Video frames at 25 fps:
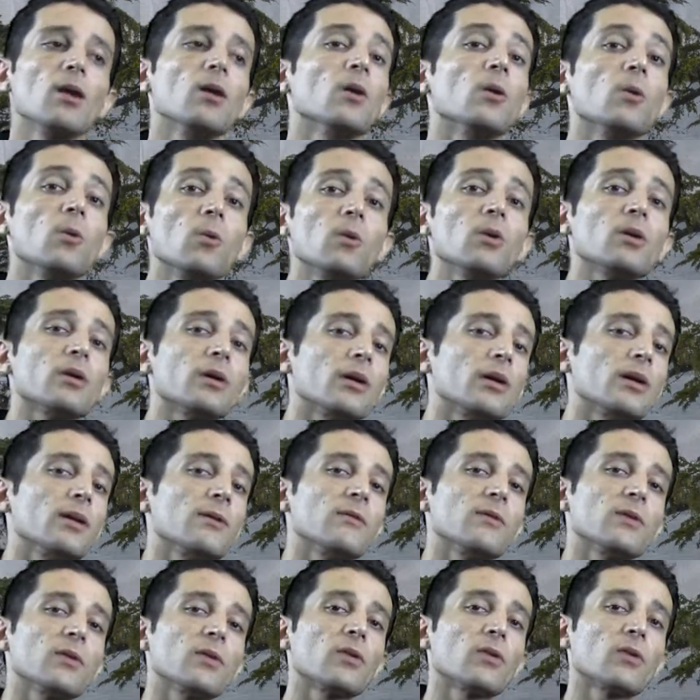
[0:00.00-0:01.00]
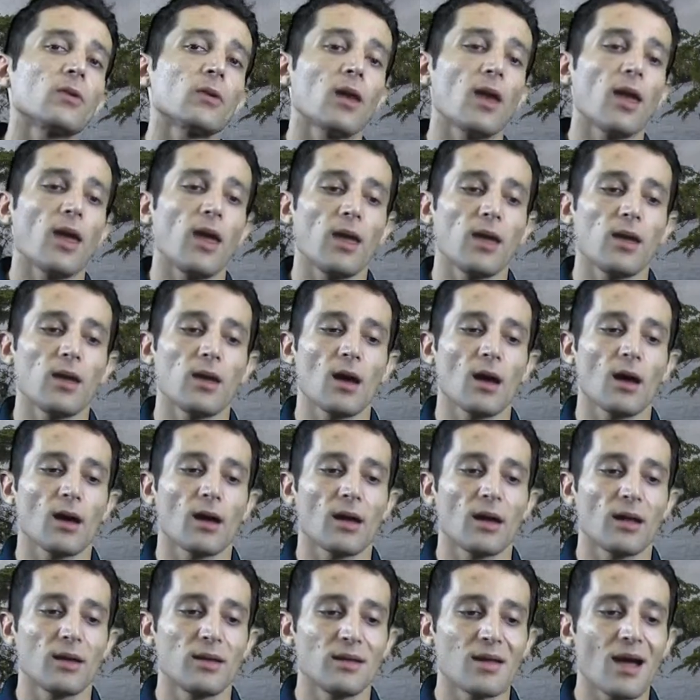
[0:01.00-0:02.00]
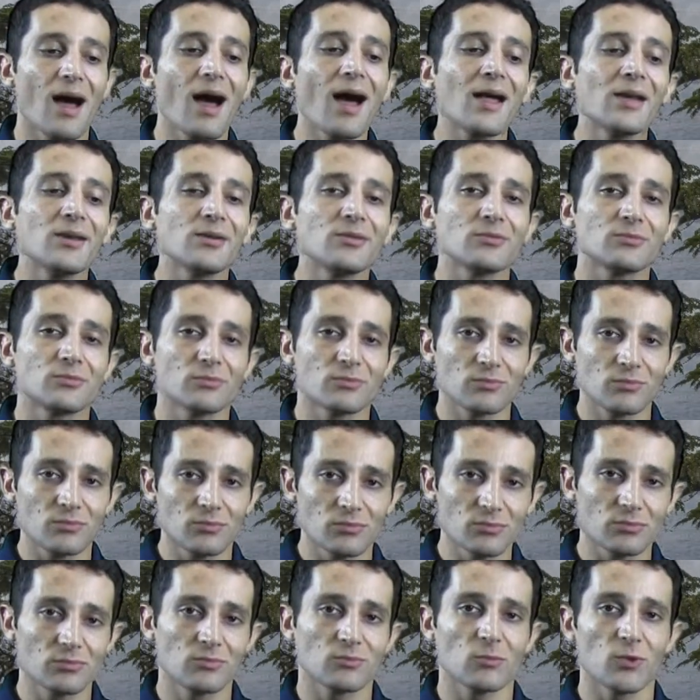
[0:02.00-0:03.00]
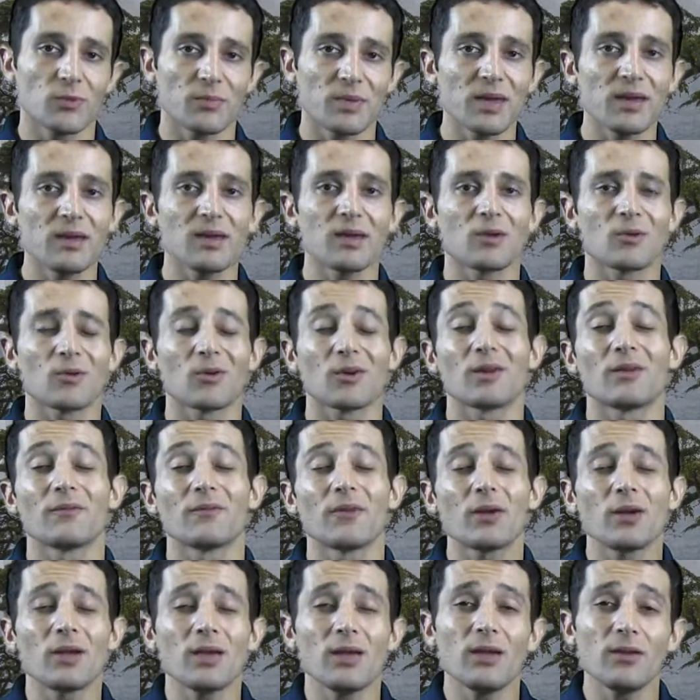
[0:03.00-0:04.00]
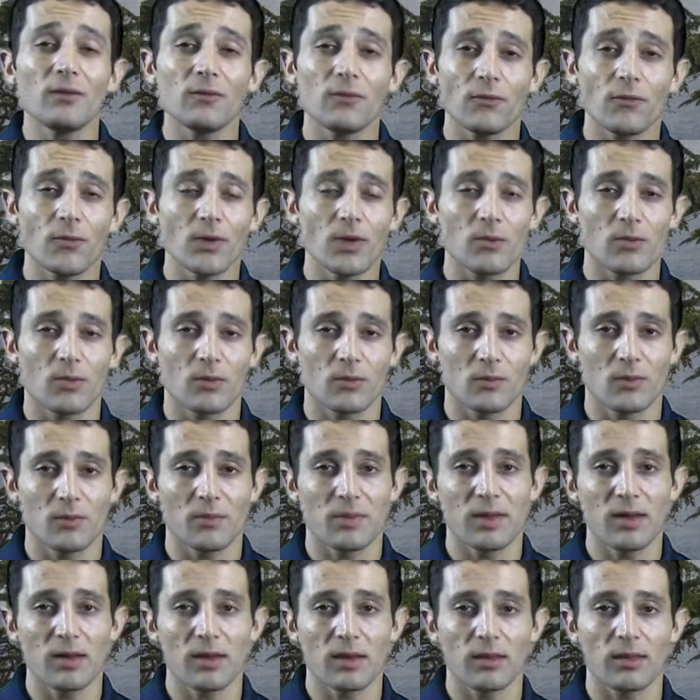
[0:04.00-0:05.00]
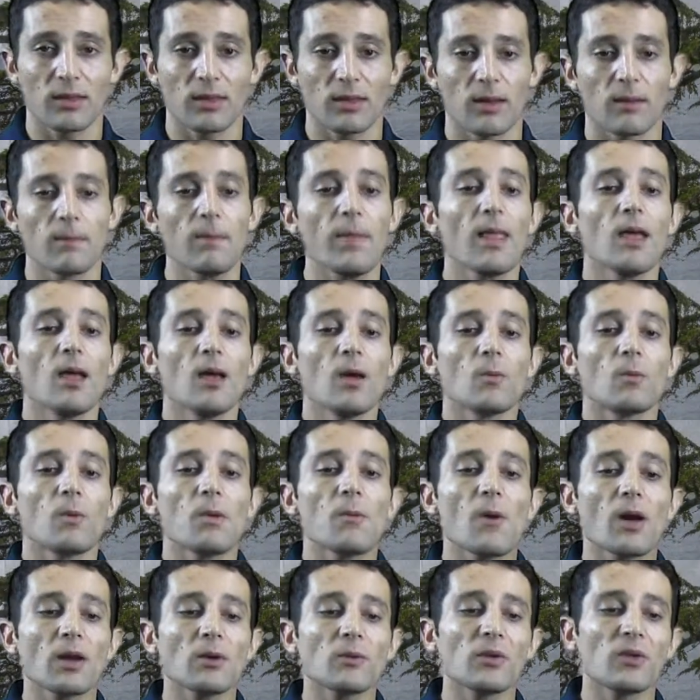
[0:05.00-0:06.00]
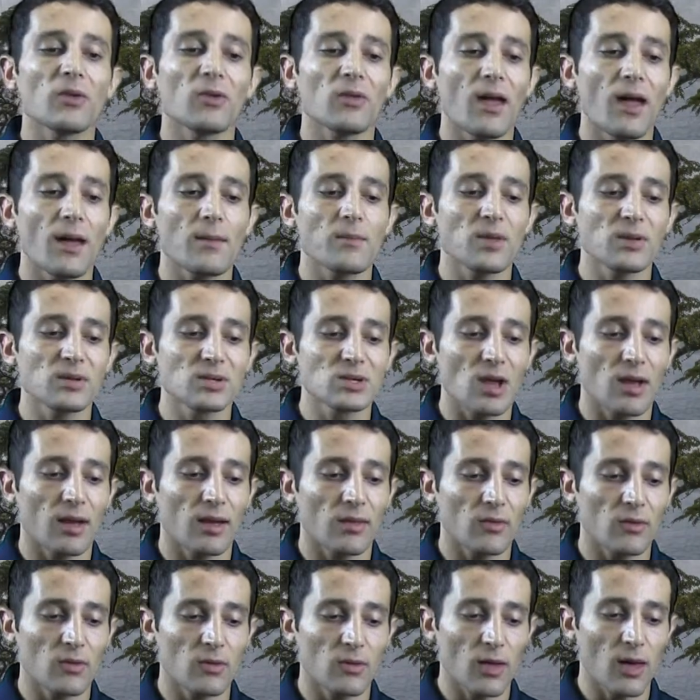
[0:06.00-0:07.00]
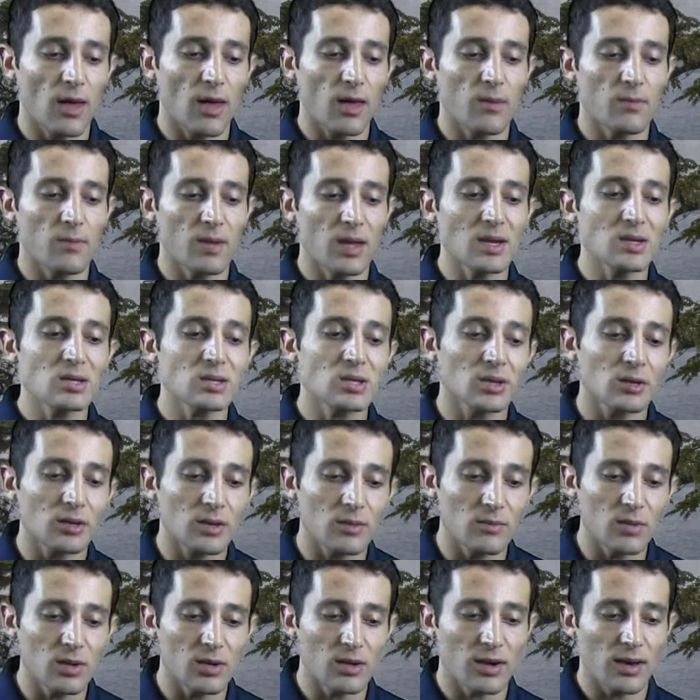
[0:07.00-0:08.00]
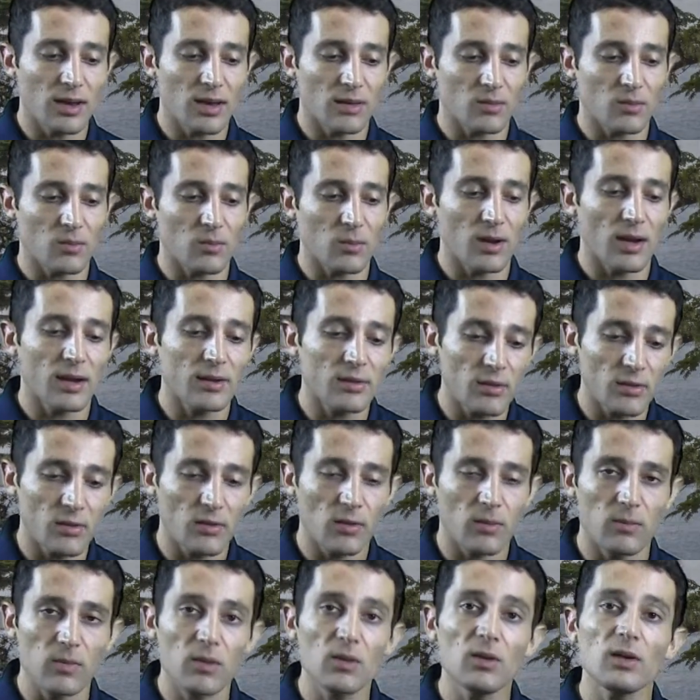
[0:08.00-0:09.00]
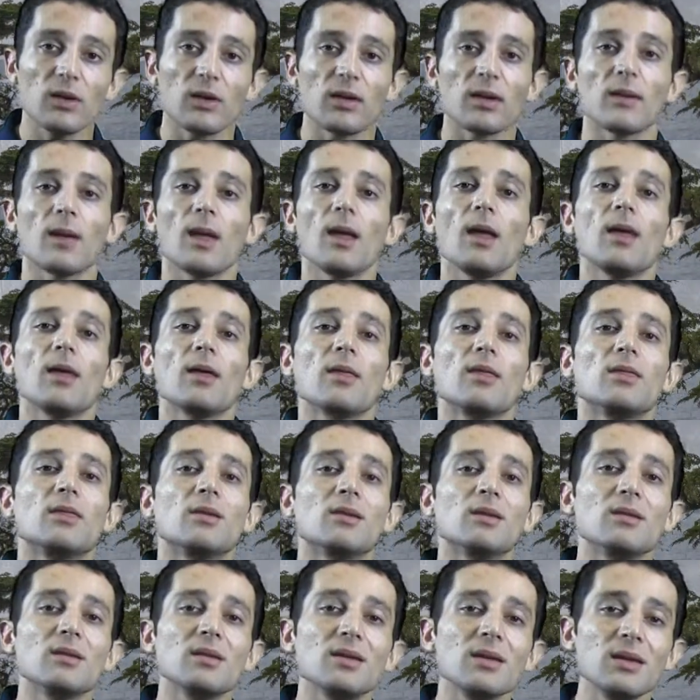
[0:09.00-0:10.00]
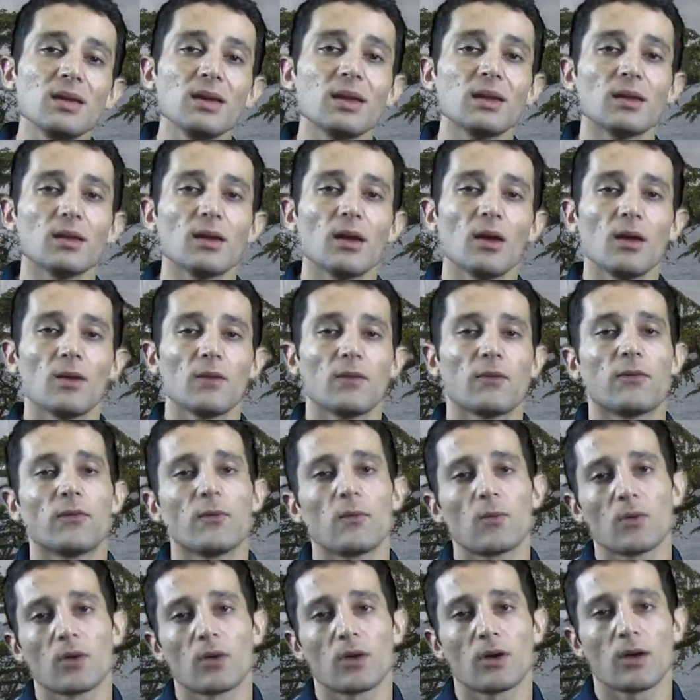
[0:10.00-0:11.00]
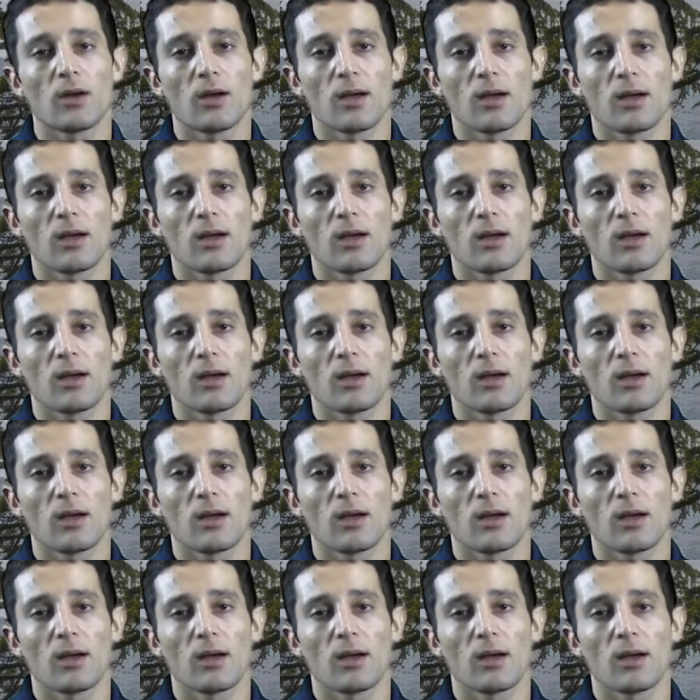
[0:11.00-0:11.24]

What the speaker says: or if it's a non-repeating or a very infrequent repeating thing. We want to establish as a patient community, as a practice community, the need for